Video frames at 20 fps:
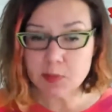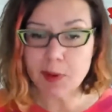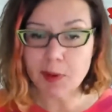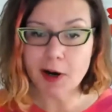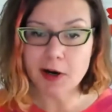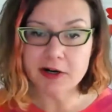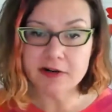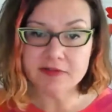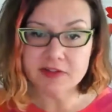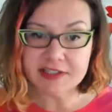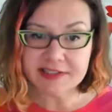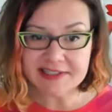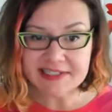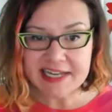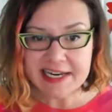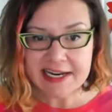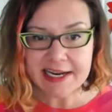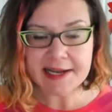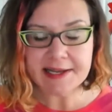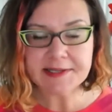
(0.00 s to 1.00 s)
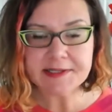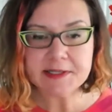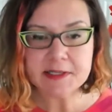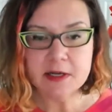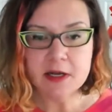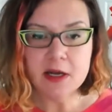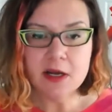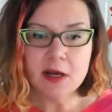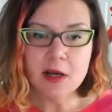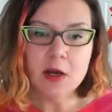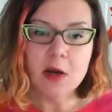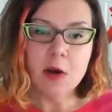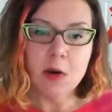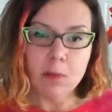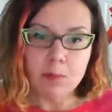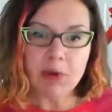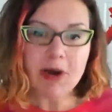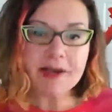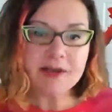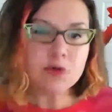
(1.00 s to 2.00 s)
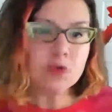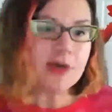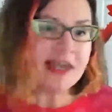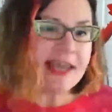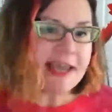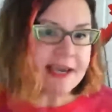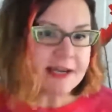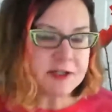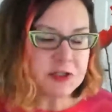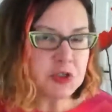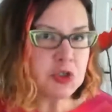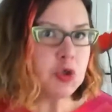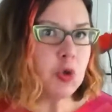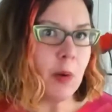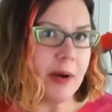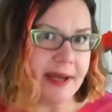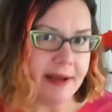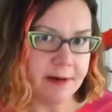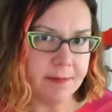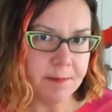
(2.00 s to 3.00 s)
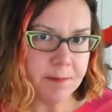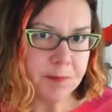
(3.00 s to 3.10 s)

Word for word: part of this dance but you can do it